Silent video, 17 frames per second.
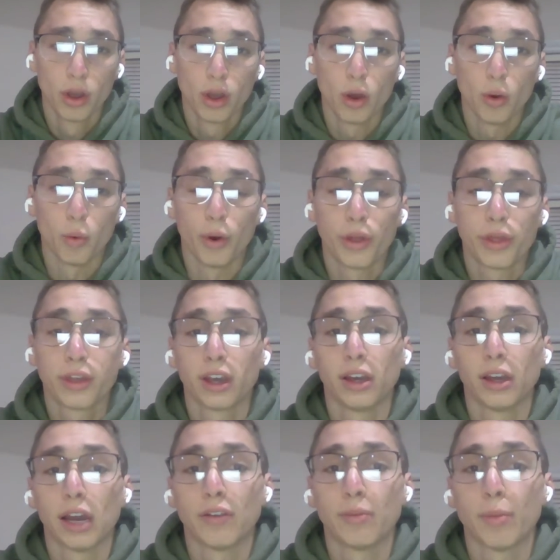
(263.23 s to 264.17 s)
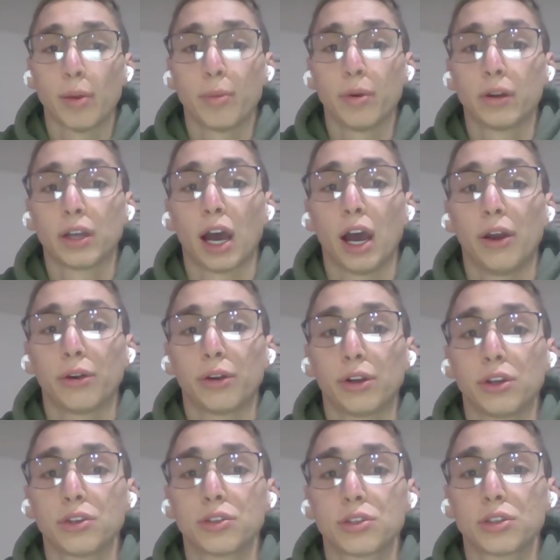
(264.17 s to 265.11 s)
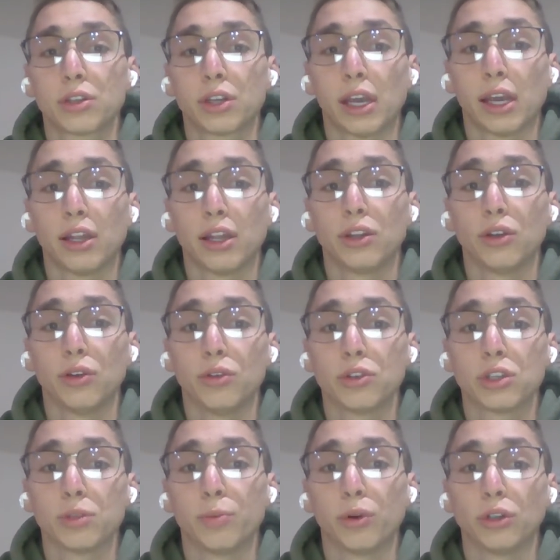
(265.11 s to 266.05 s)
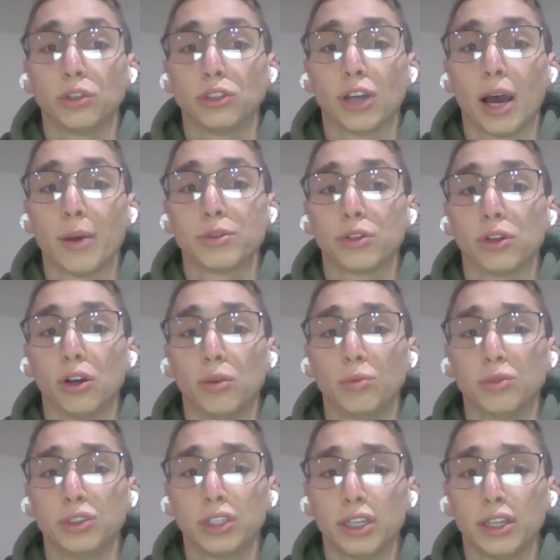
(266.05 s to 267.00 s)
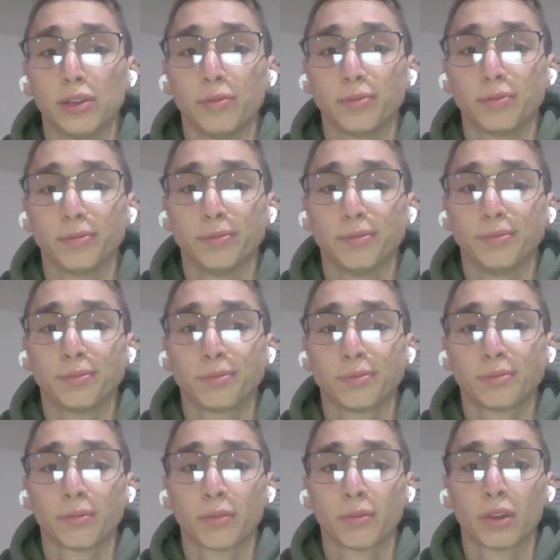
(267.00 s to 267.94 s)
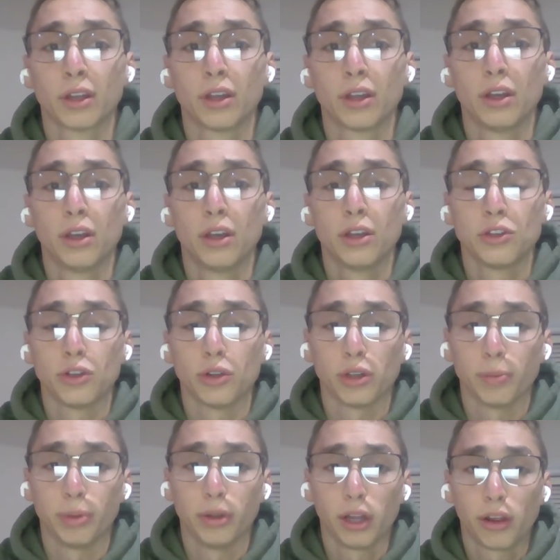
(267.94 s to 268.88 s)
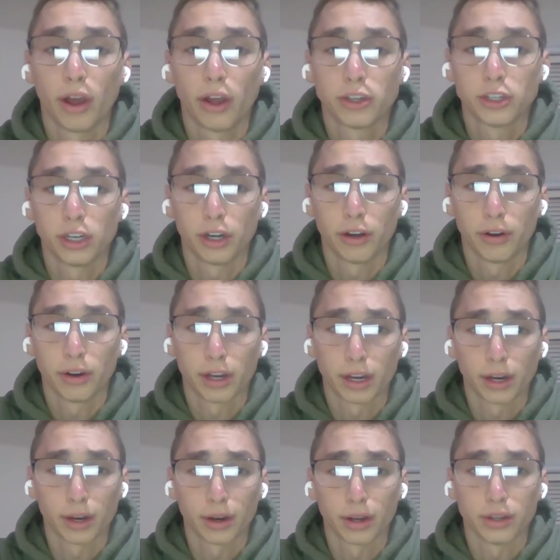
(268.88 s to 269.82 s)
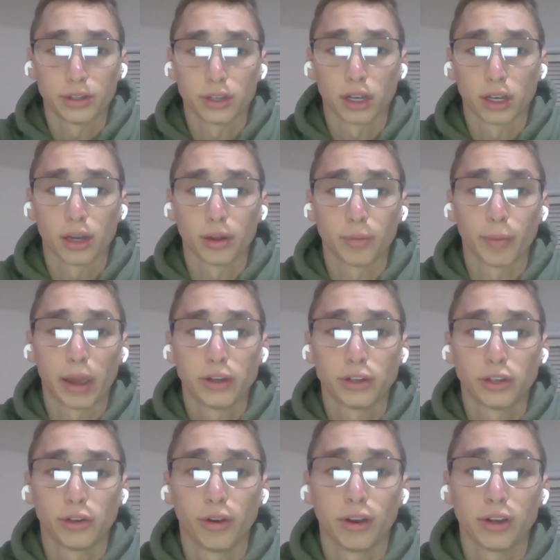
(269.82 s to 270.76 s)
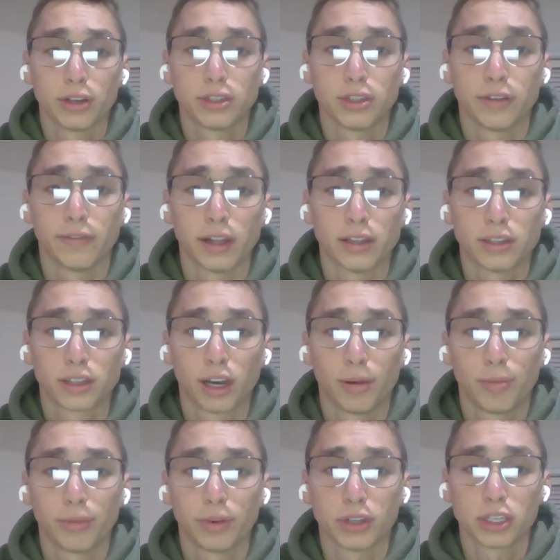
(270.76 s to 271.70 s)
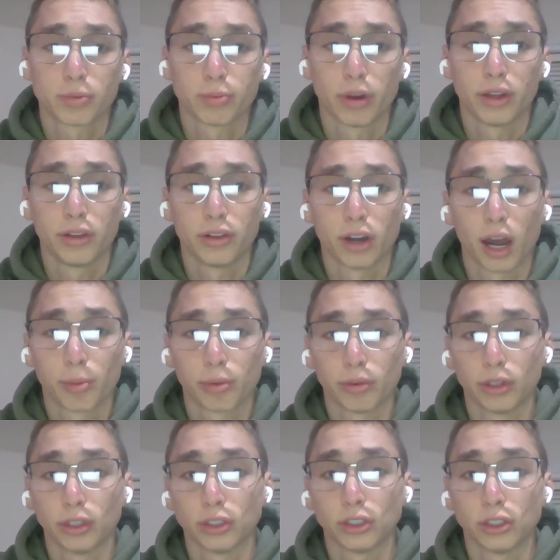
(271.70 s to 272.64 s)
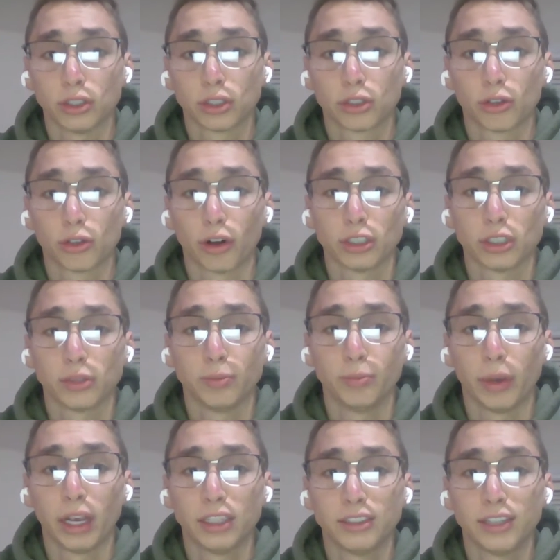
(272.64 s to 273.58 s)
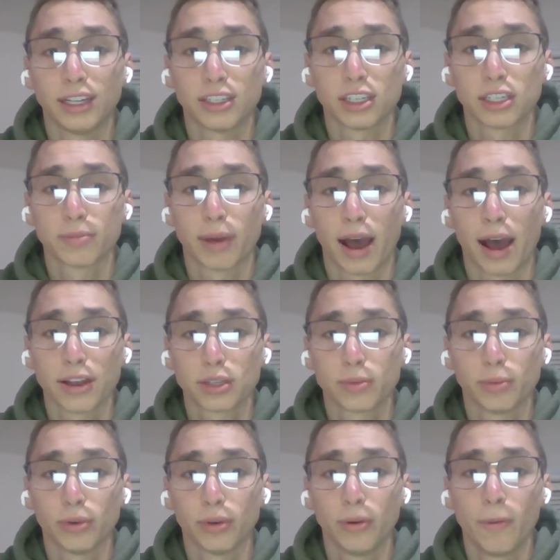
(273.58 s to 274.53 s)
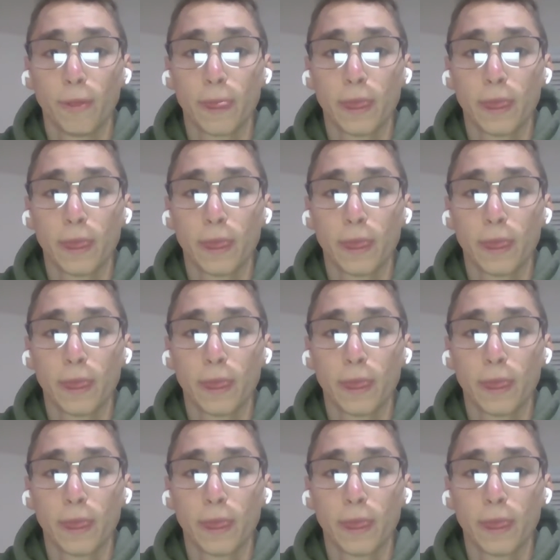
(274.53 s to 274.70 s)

One thing every member of Congress can do is support jobs in their home state. So the political engineering here is major U.S. defense companies spread their operations across as many states as possible.